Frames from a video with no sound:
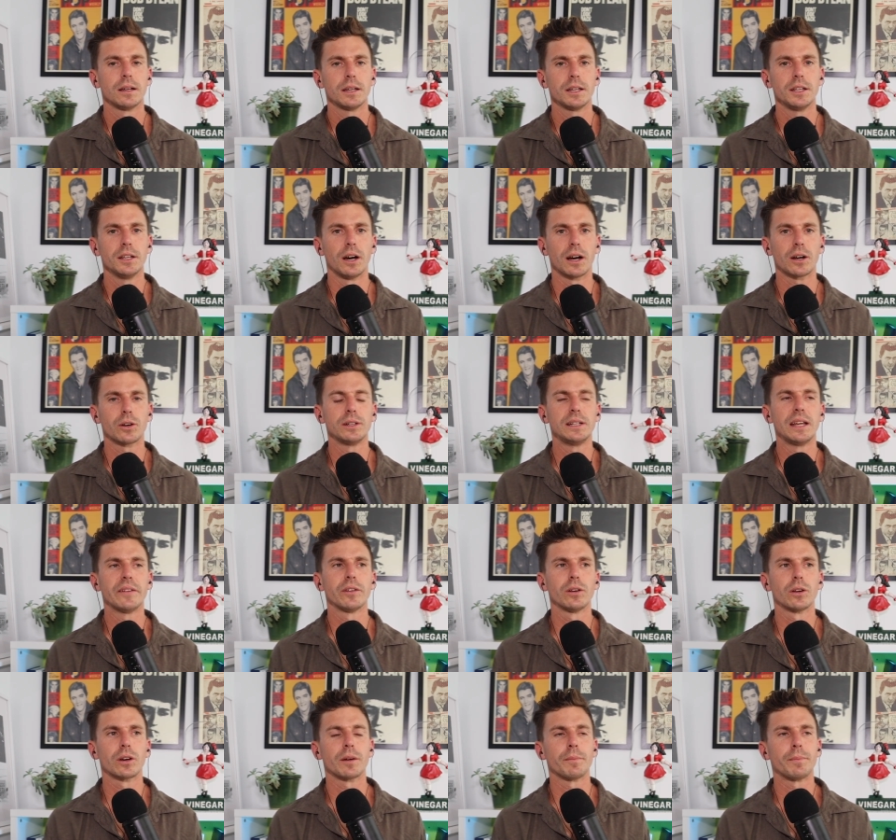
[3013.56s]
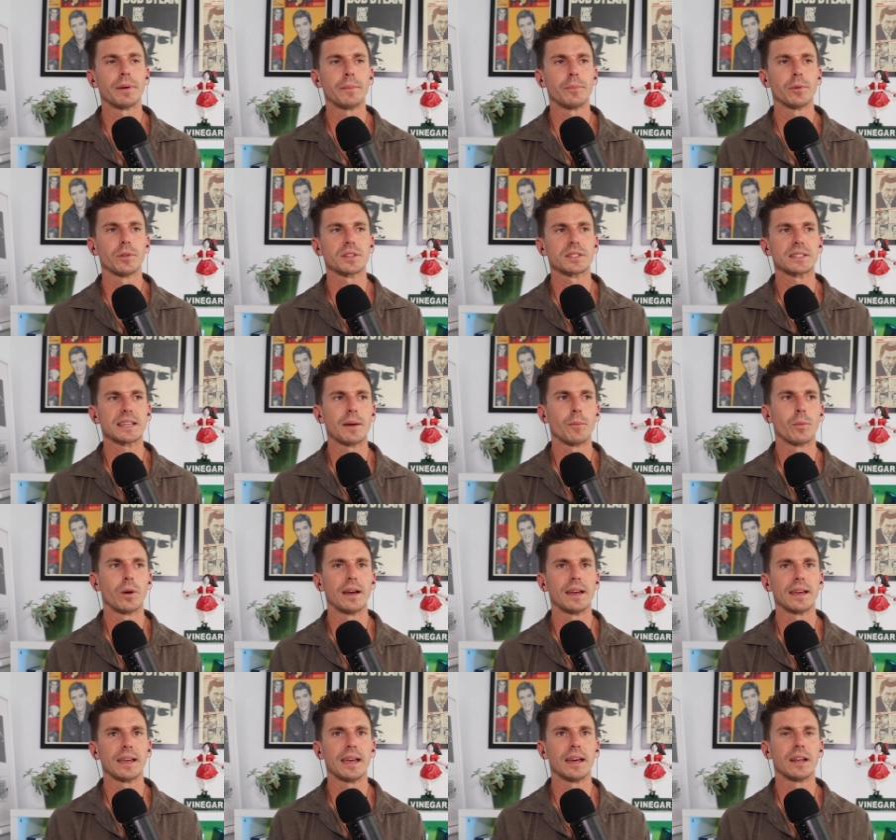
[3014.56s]
you know, I could never look at people the same
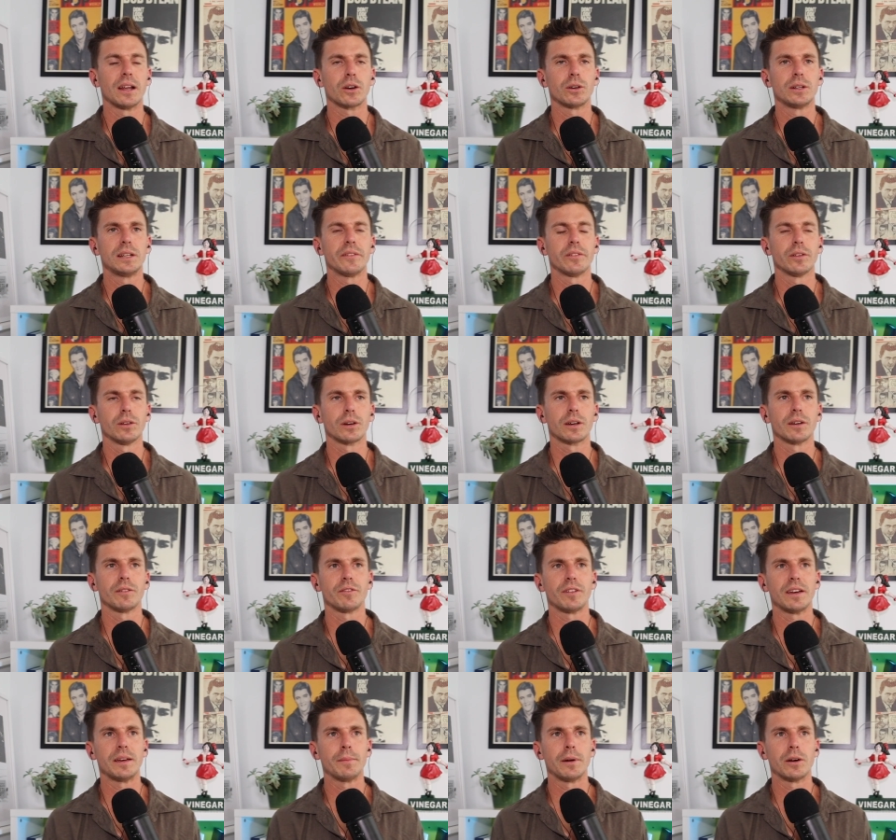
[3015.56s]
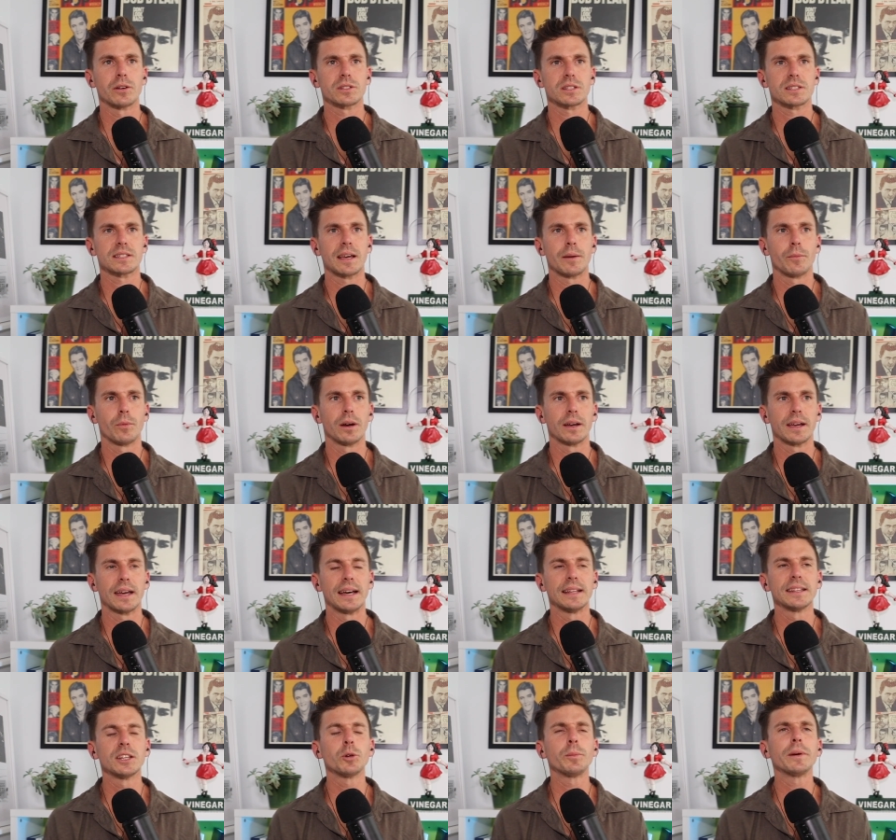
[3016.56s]
way again. I could never look at females the same way again.
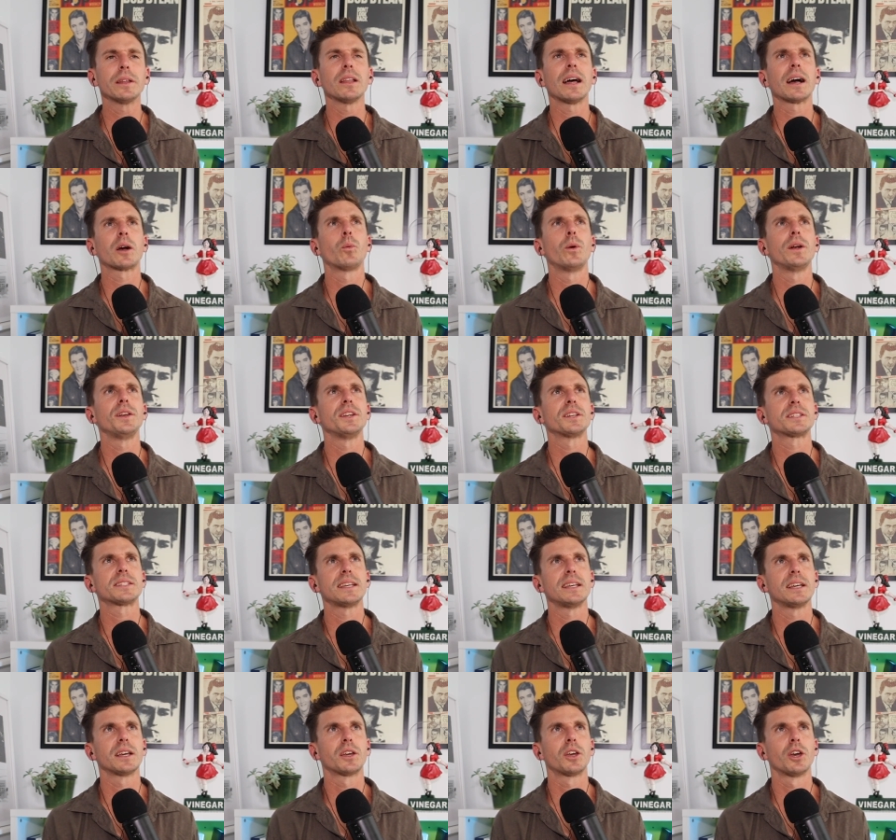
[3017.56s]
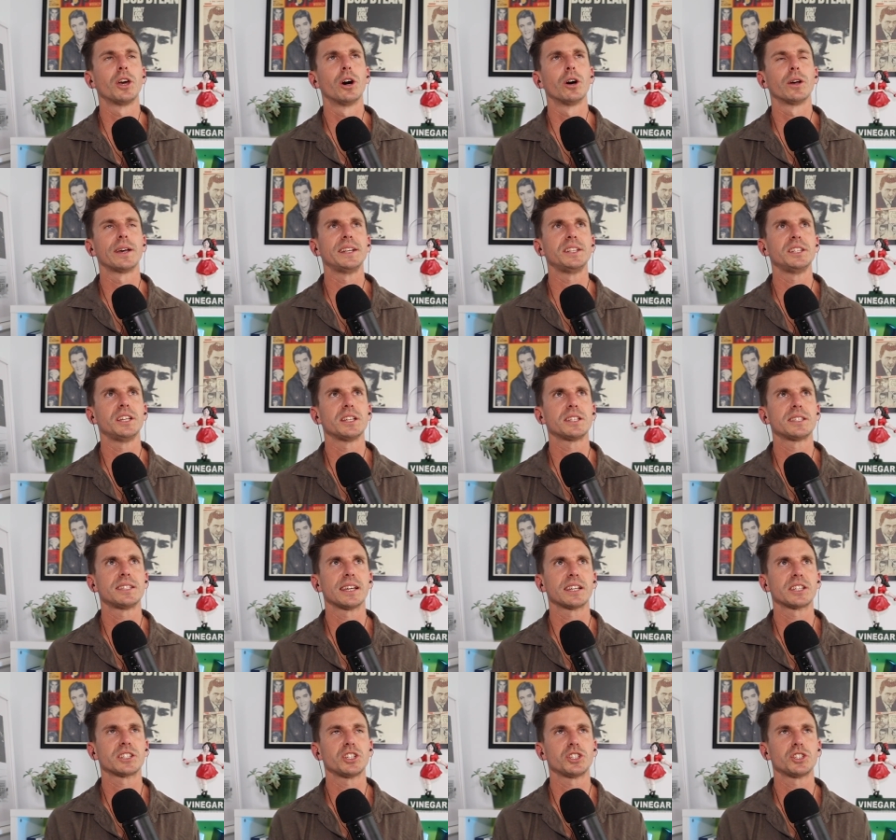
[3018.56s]
A little bit like when you see a girl in year
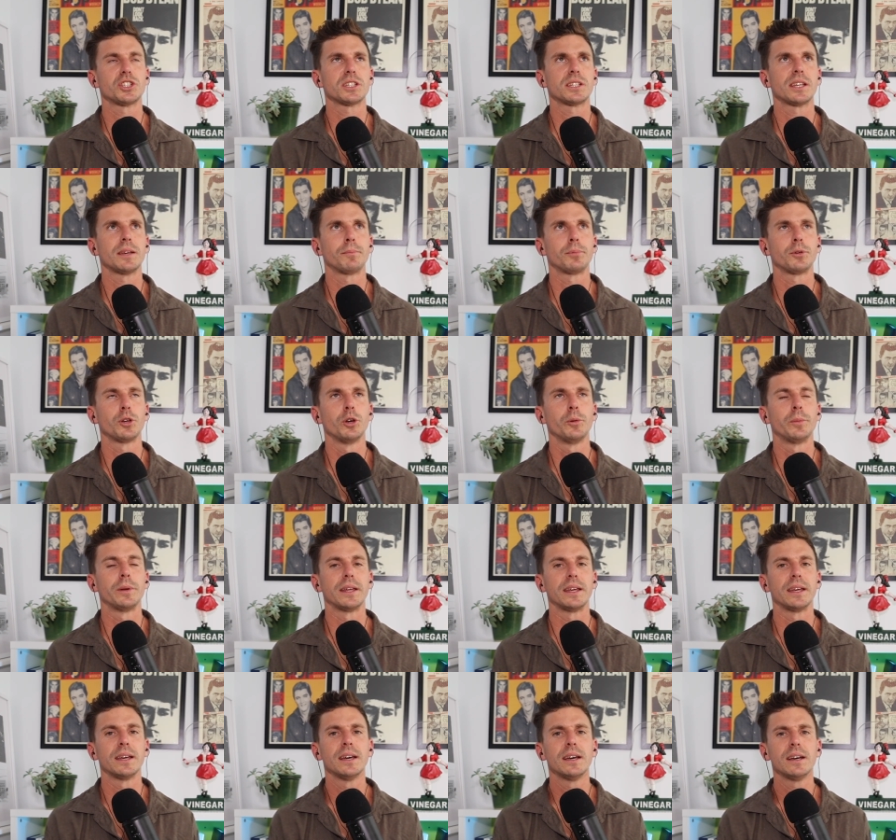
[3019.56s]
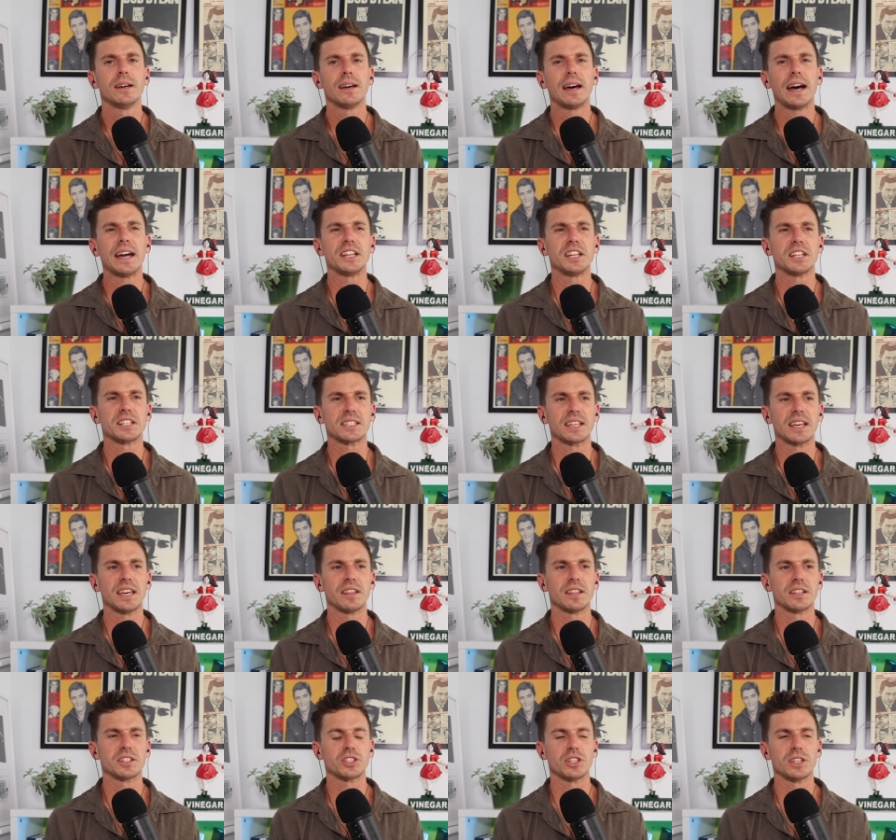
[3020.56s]
six she's just hit puberty, and you see
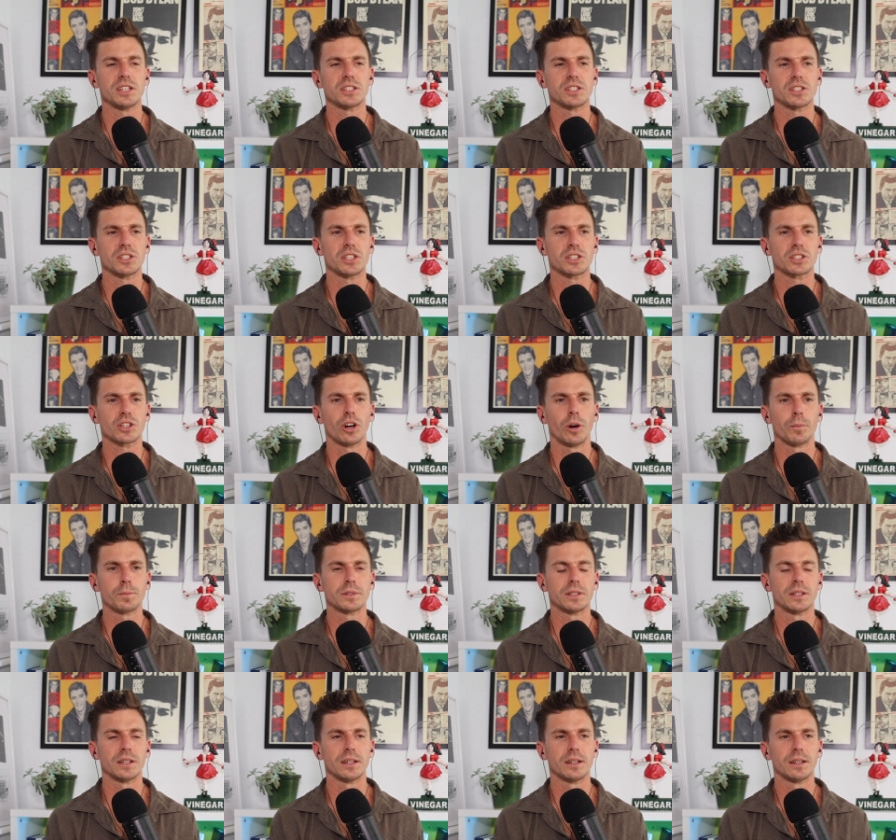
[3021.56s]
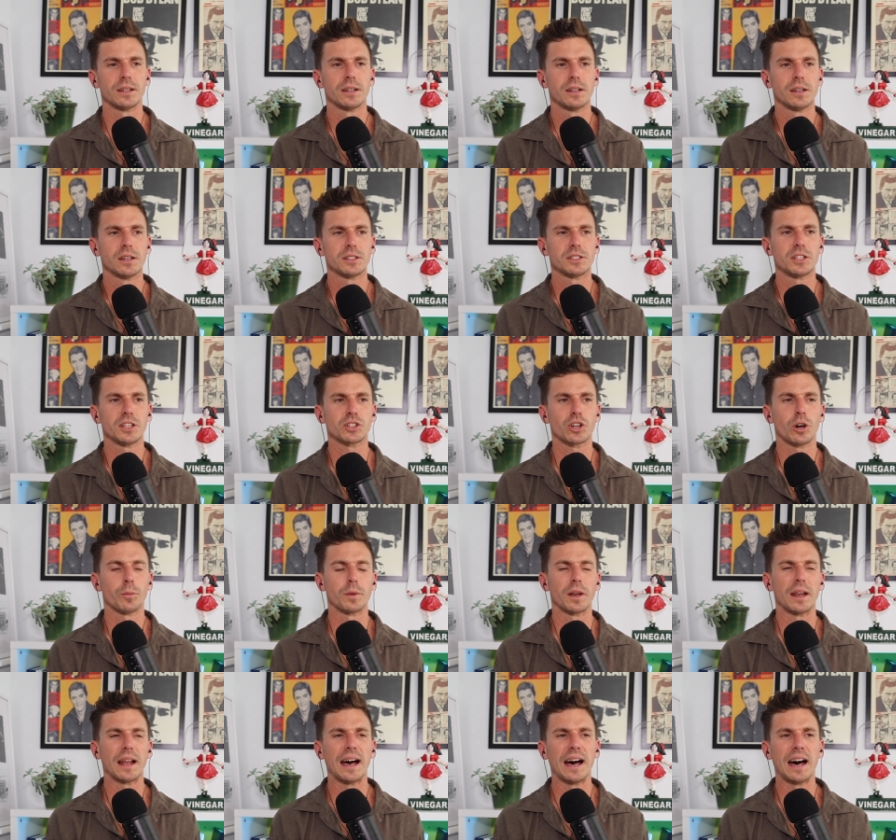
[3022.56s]
that she's she's copped a she's
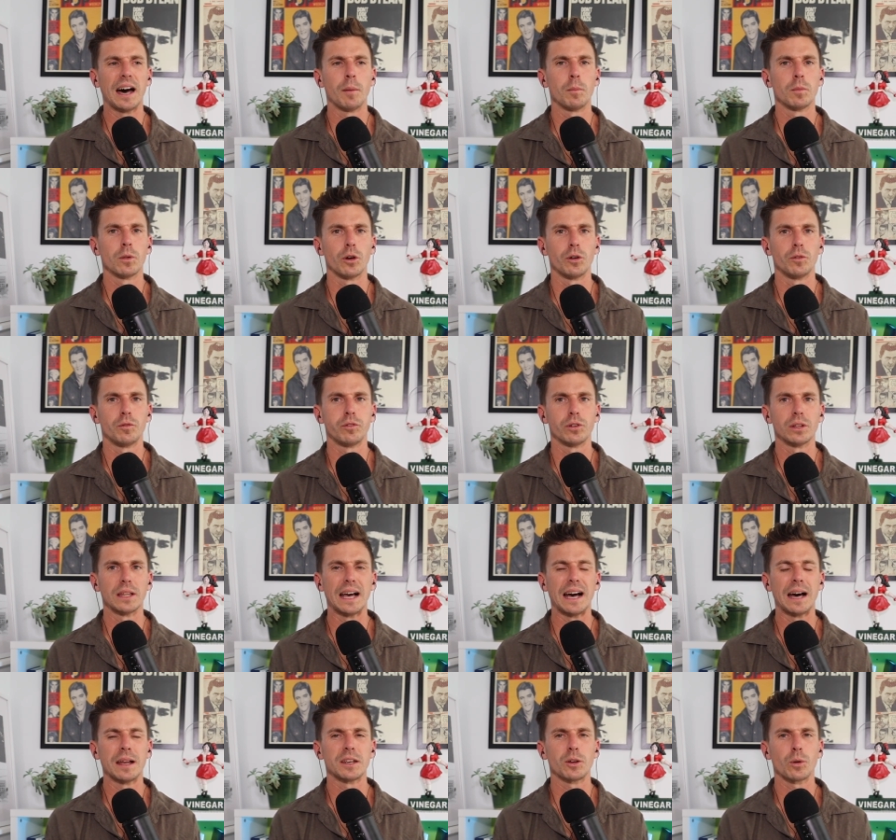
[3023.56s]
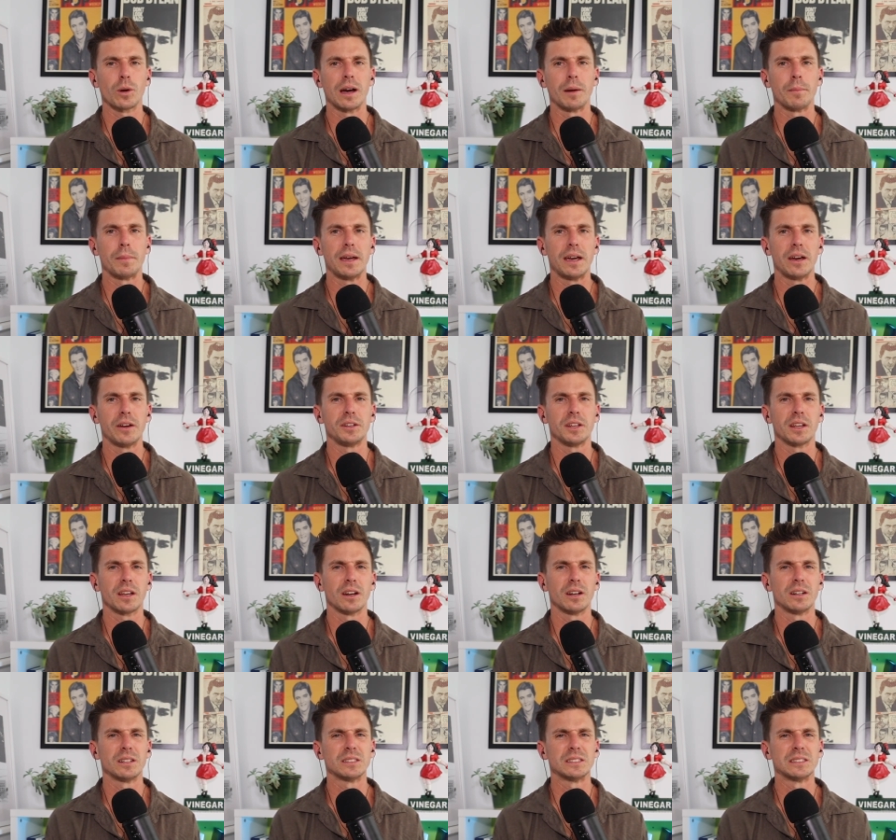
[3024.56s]
copped an armload full of underarm hair, and you
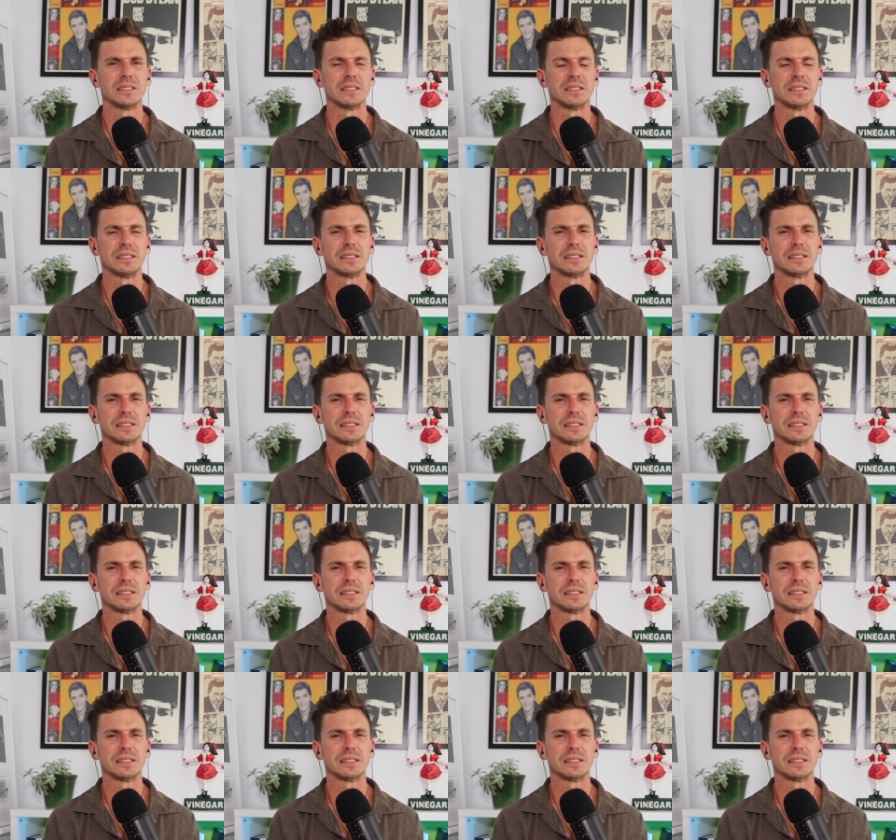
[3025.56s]
go, oh,